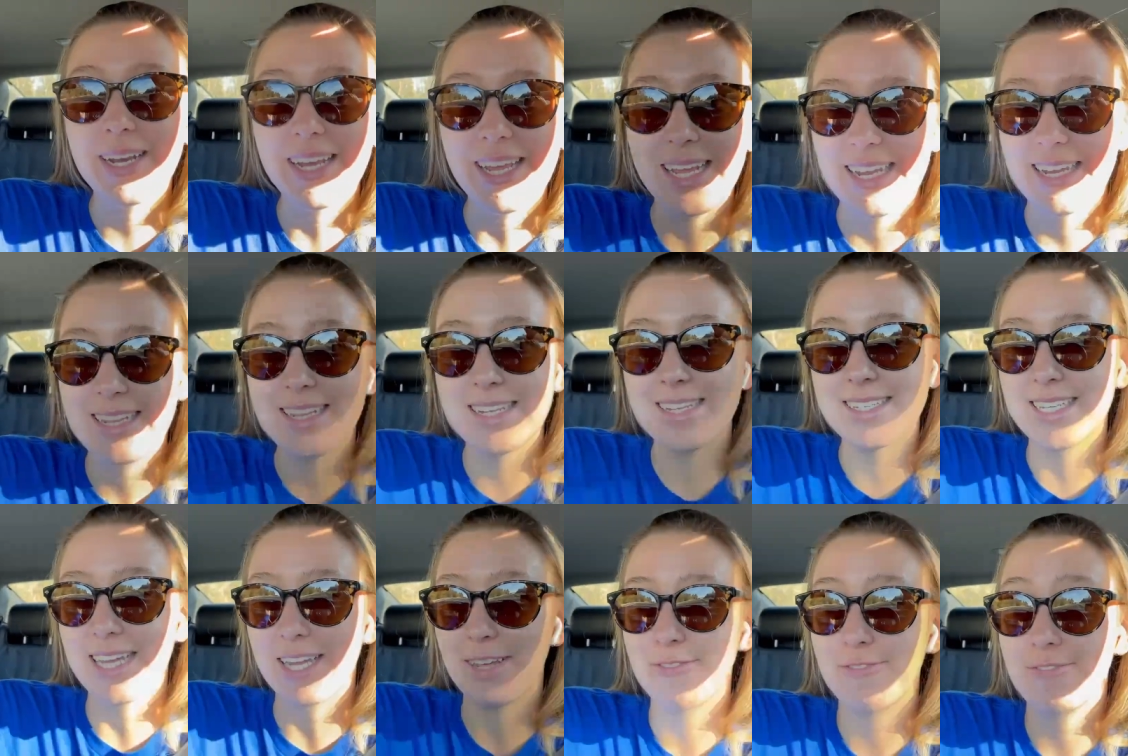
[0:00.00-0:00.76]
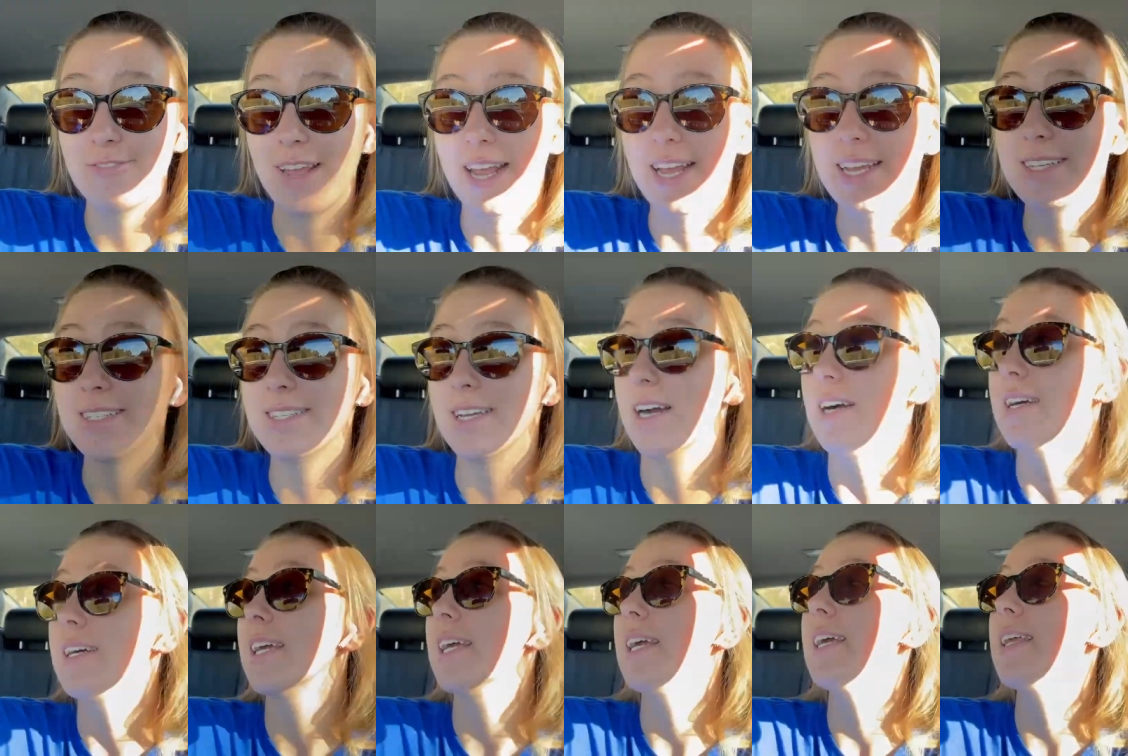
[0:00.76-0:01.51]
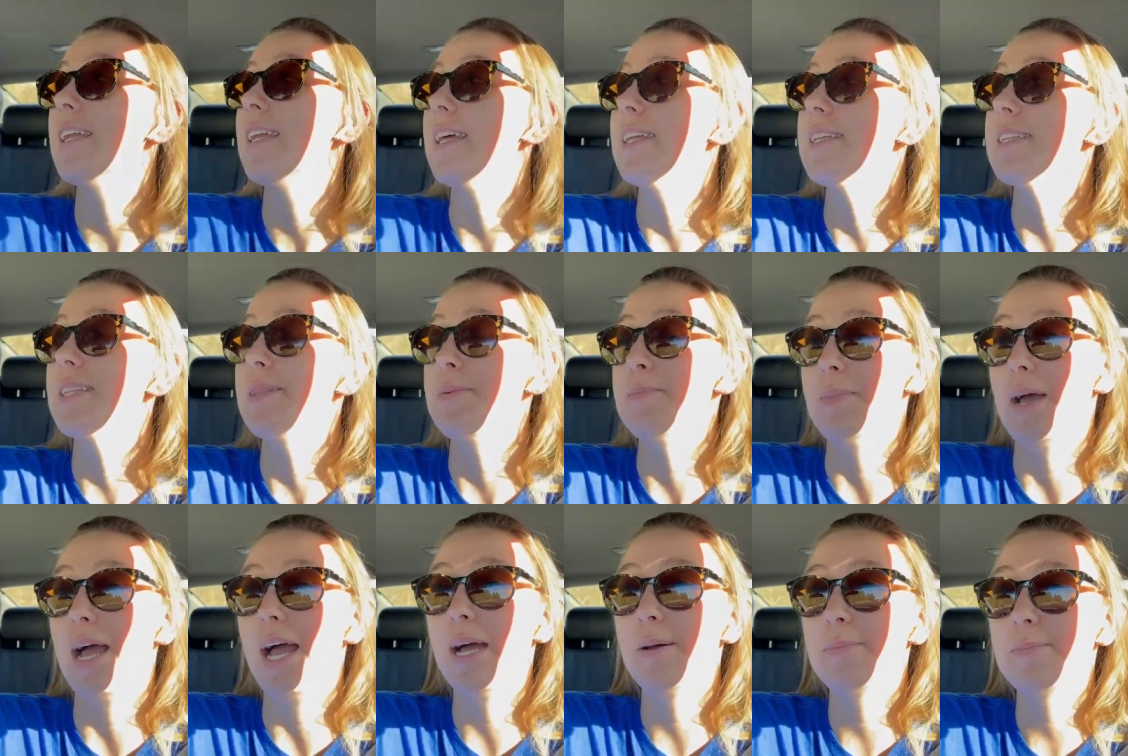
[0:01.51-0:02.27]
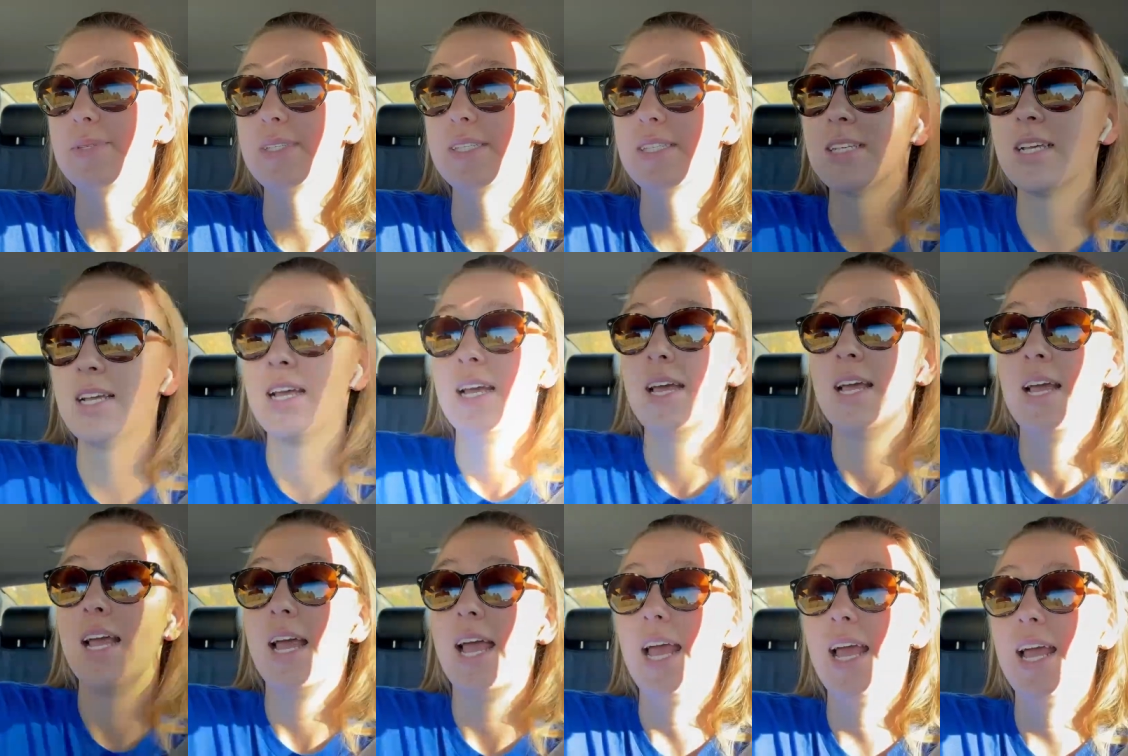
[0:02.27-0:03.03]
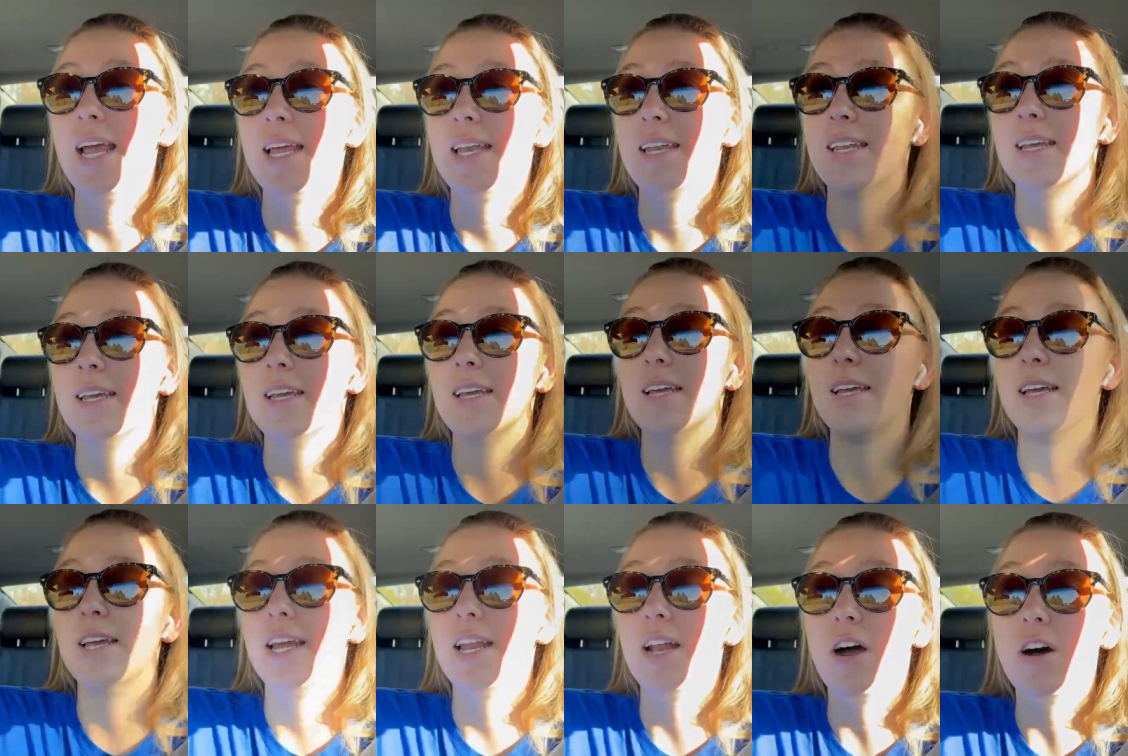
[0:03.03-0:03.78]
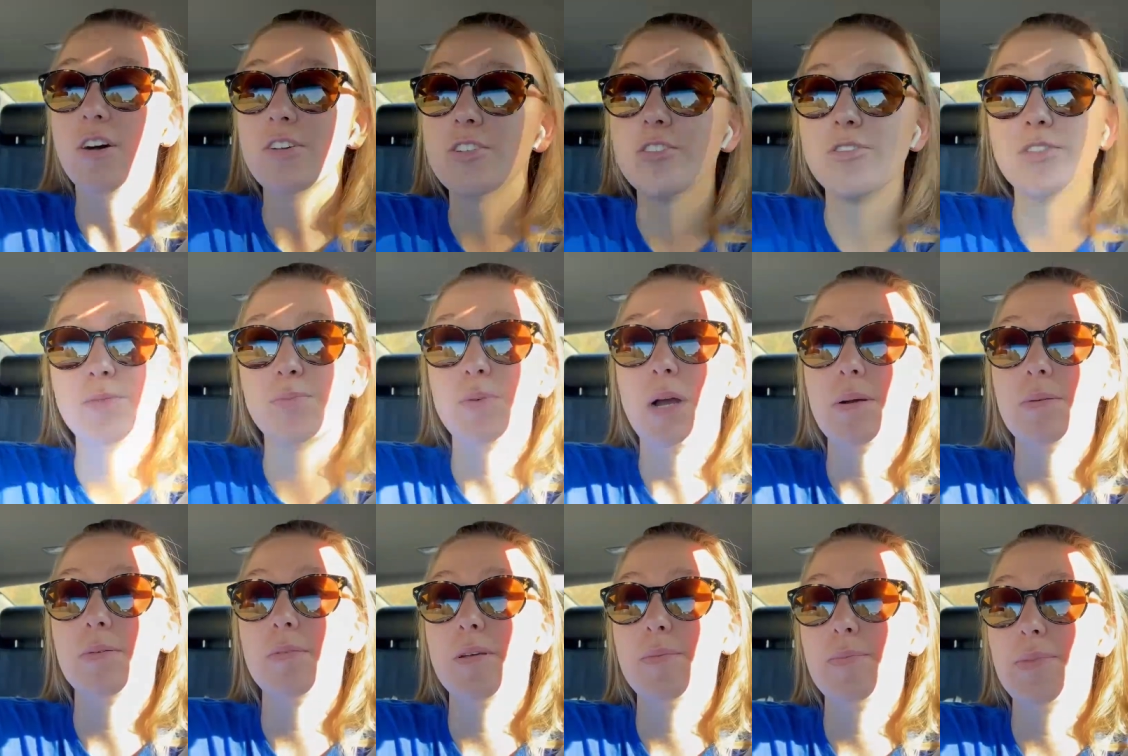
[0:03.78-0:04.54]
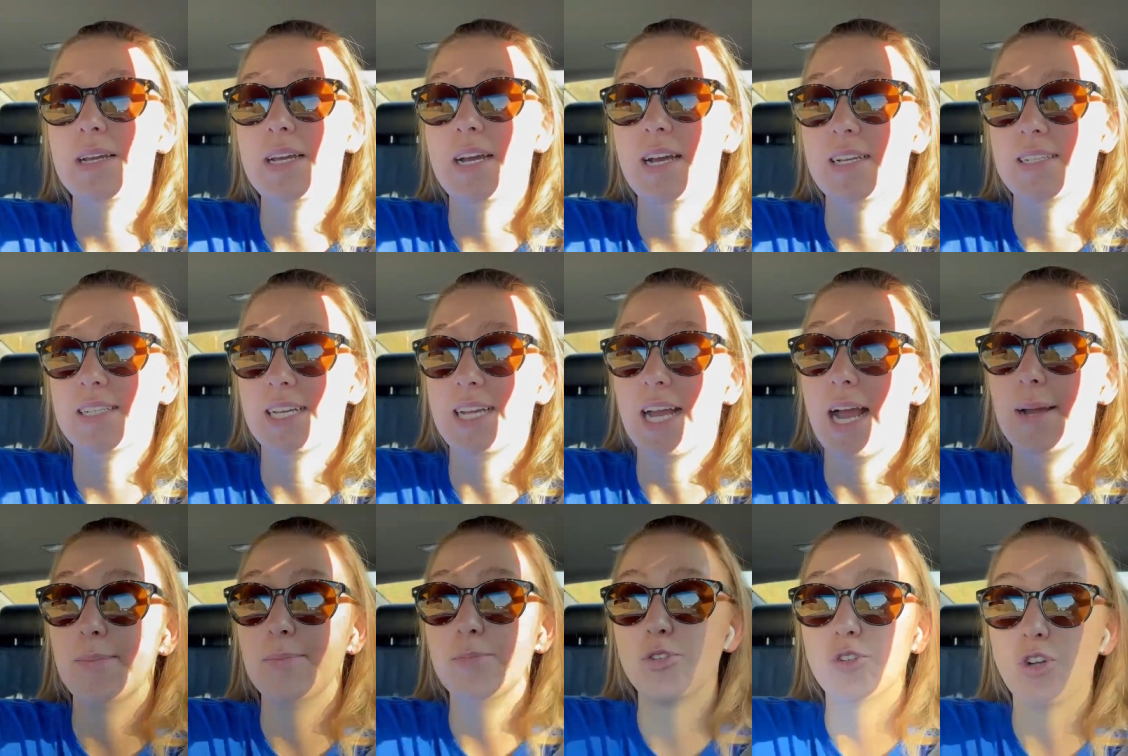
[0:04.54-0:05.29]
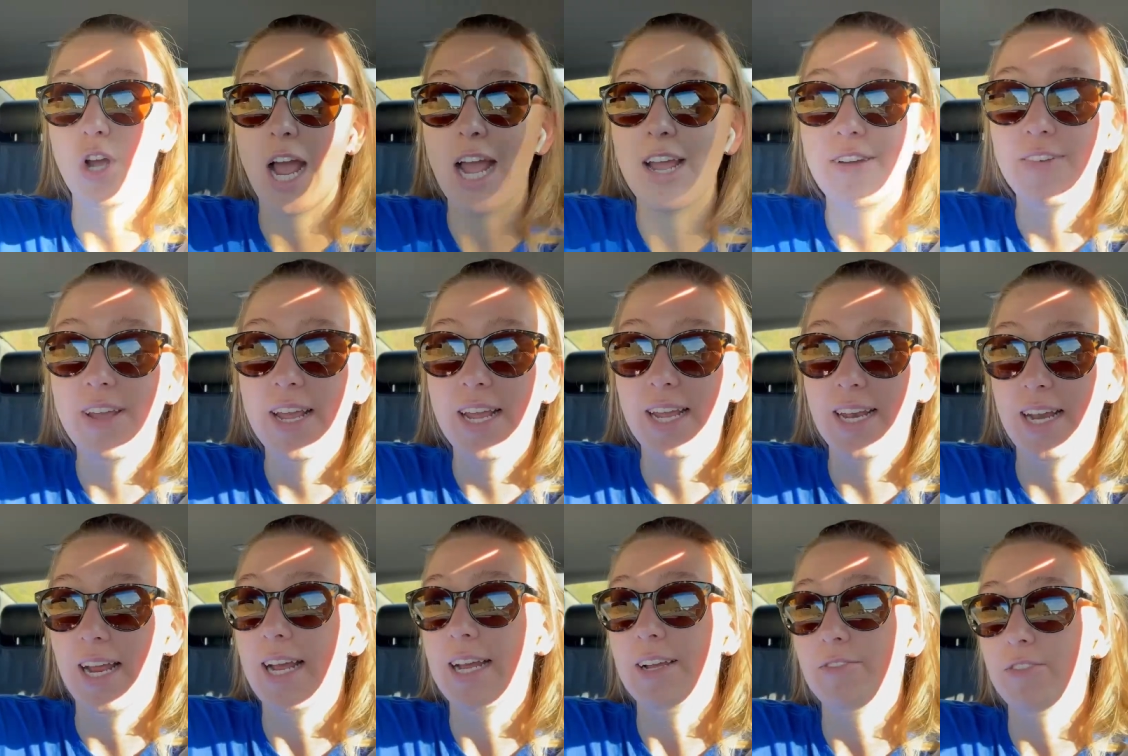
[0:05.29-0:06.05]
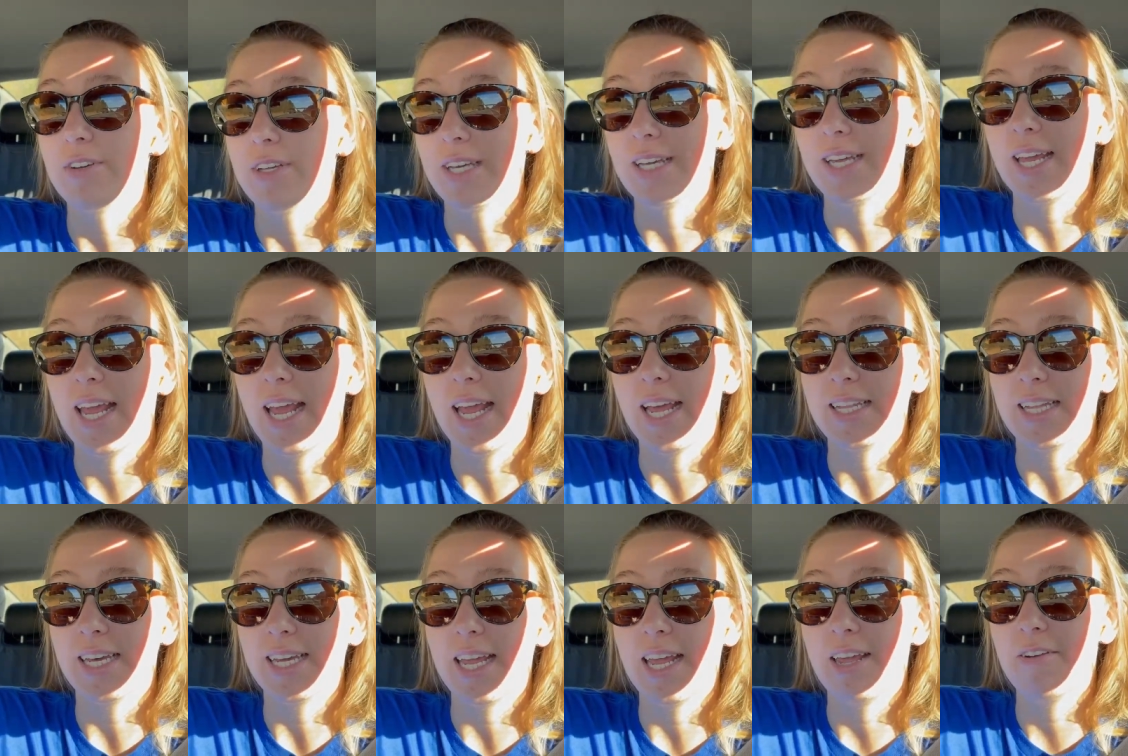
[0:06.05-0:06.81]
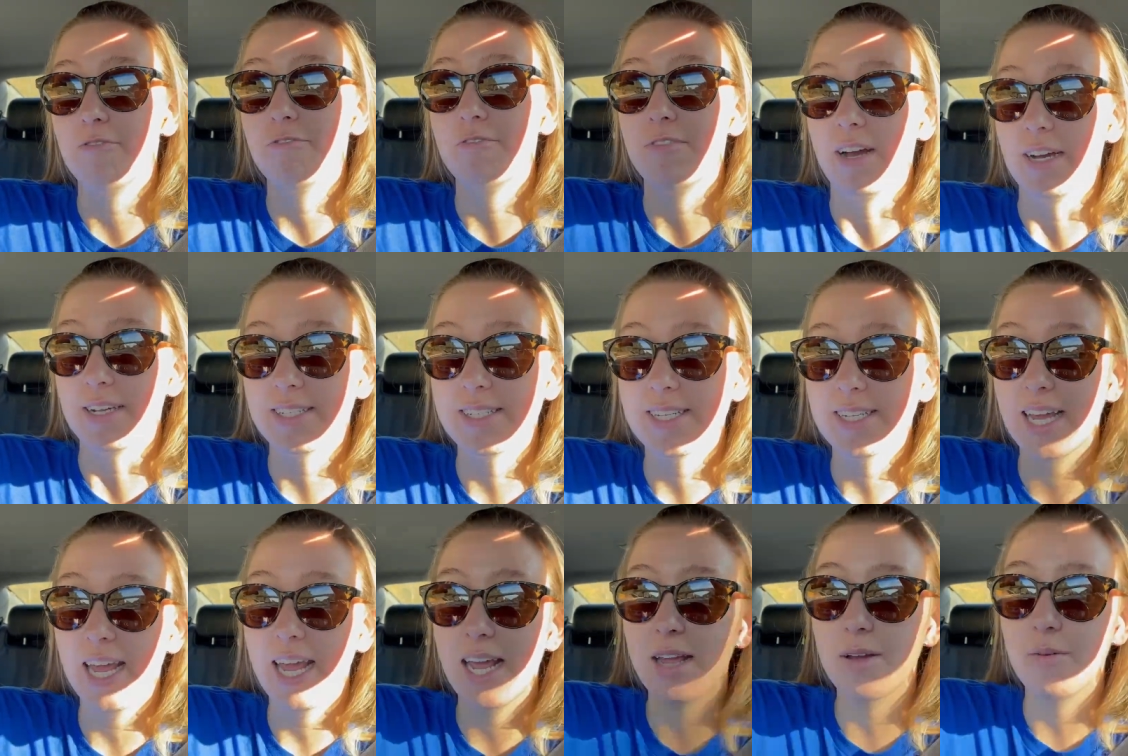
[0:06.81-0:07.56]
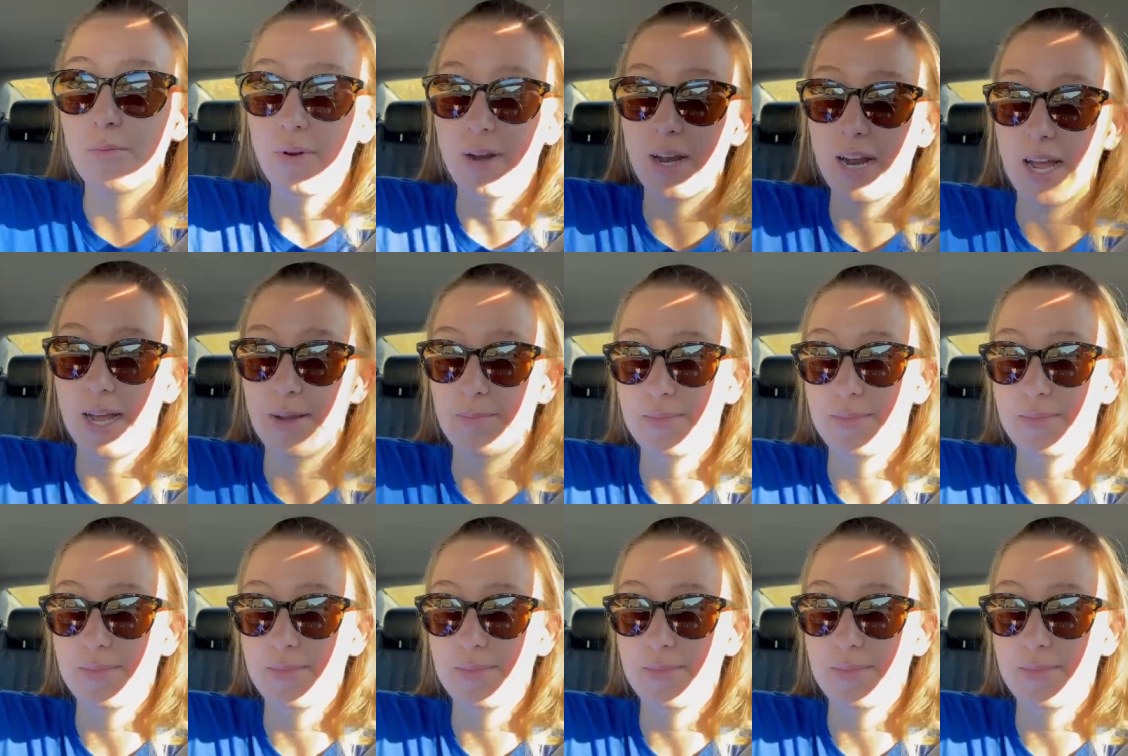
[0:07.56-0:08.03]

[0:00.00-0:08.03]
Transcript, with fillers: in this like fake Dunkin' into the maps. And it also is probably because like I'm driving and I really can't like investigate when I'm